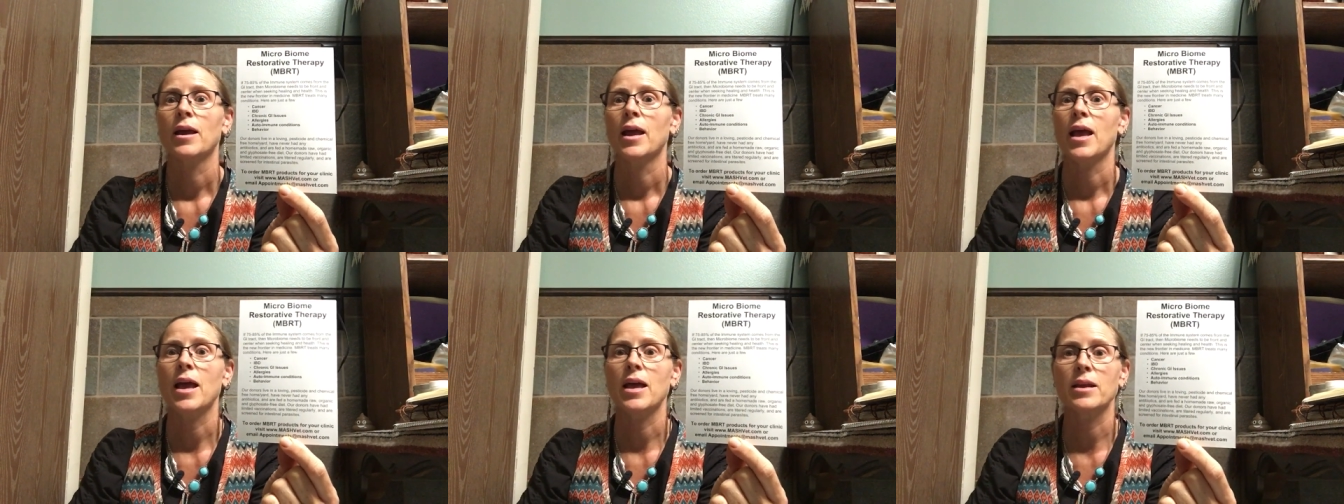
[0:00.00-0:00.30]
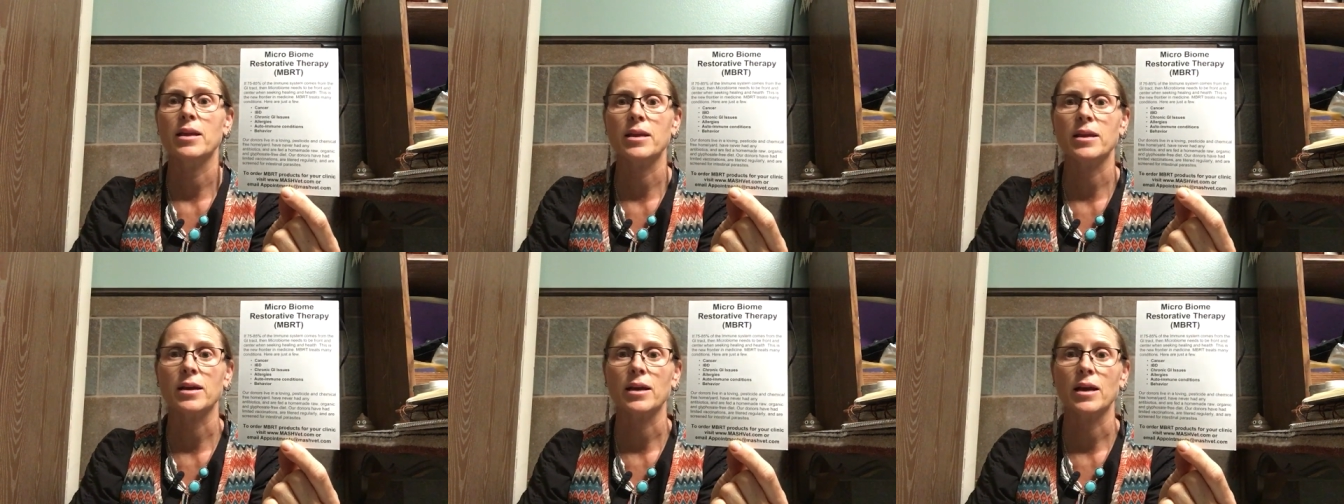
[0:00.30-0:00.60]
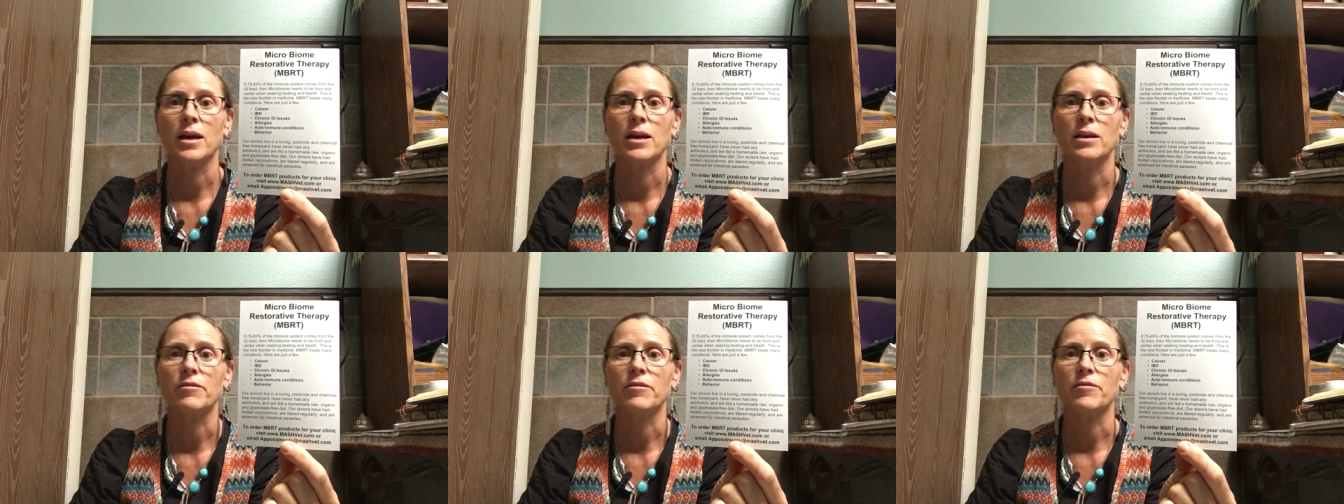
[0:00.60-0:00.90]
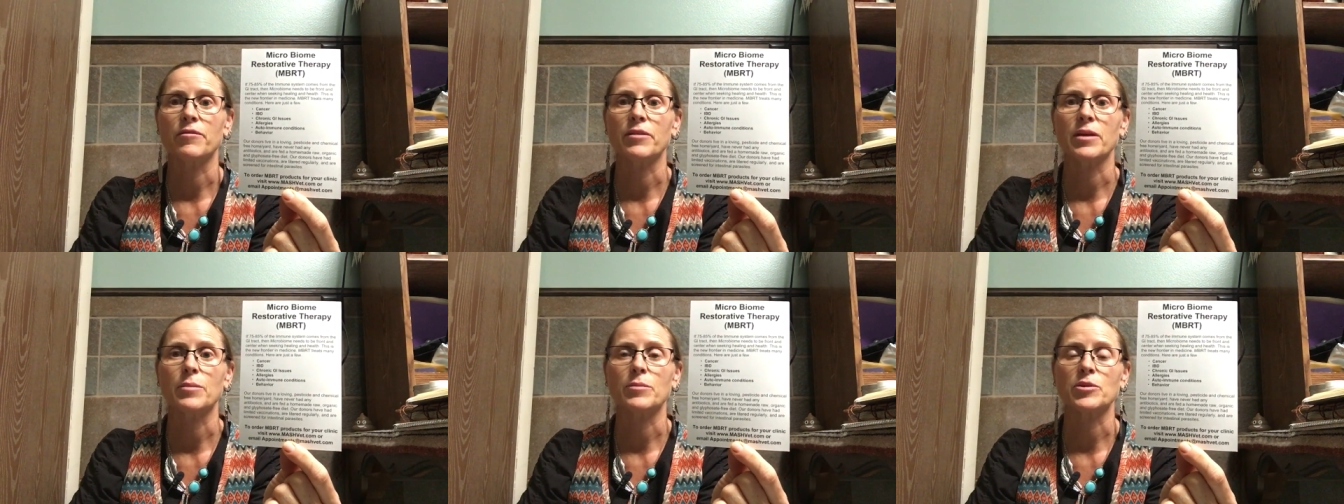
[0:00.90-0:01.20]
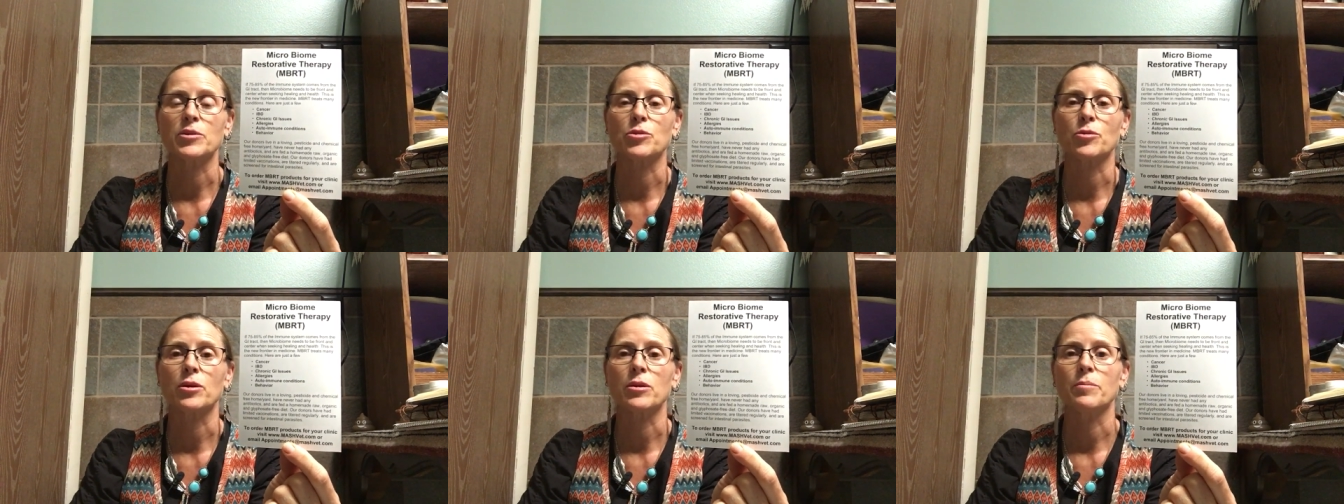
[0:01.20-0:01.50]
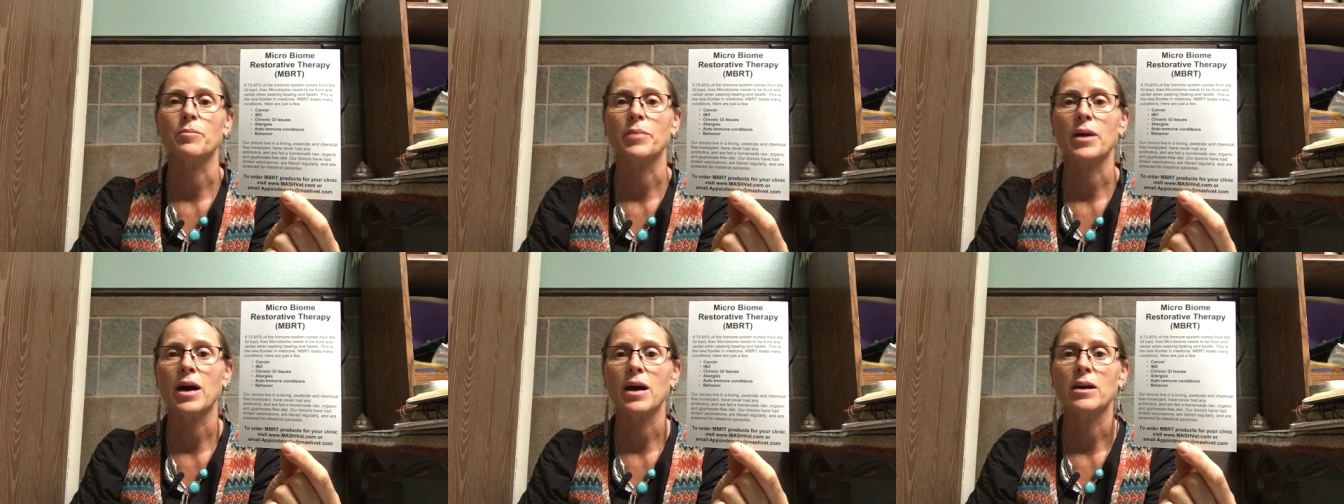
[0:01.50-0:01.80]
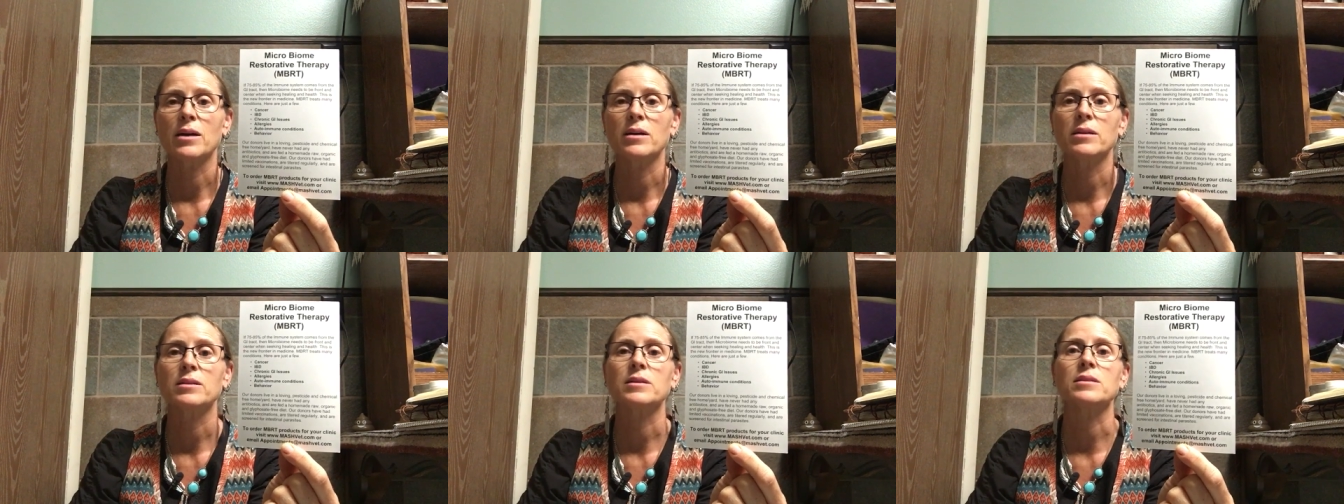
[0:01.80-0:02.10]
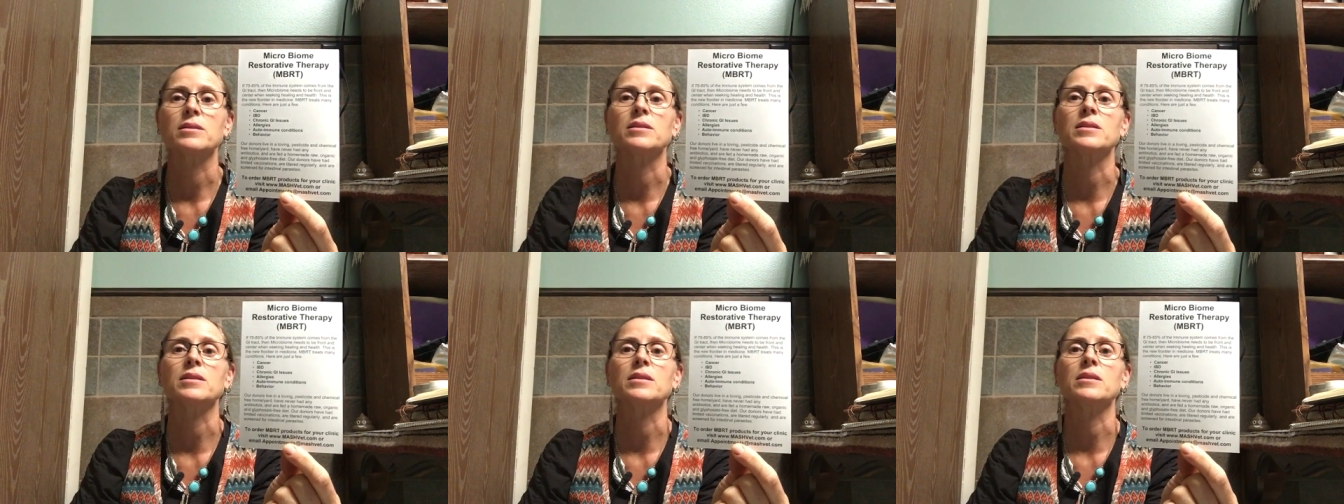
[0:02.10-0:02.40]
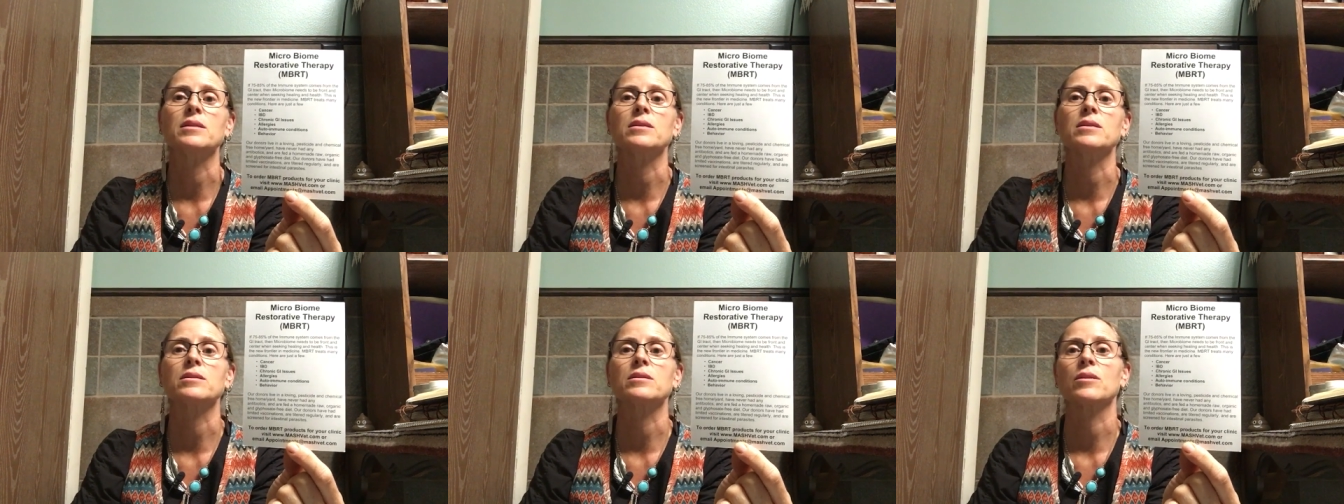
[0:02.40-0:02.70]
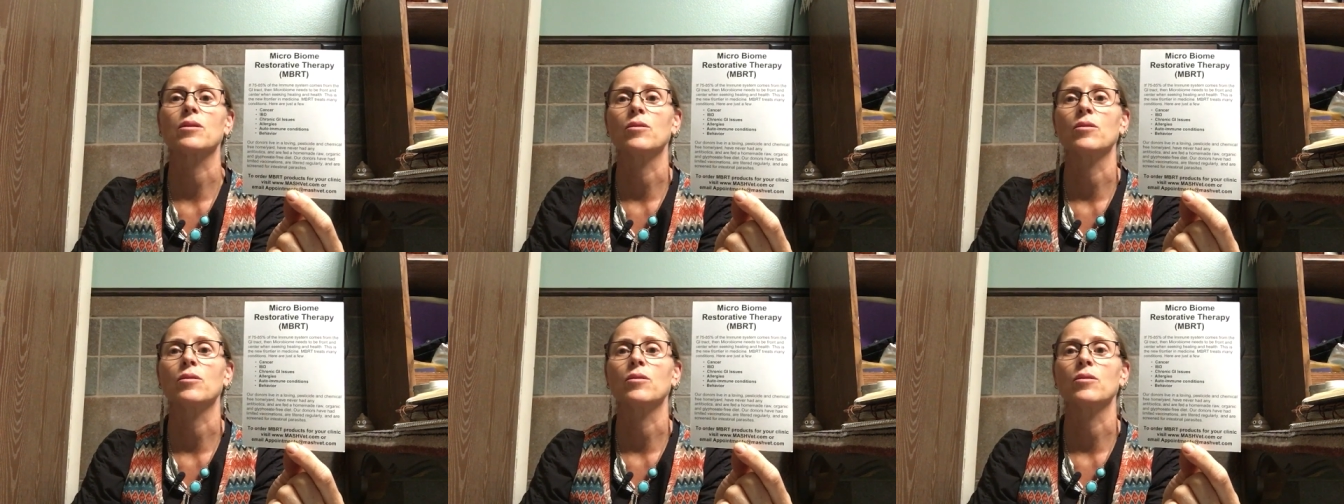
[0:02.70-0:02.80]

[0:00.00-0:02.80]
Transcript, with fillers: any kind of inflammatory bowel disease,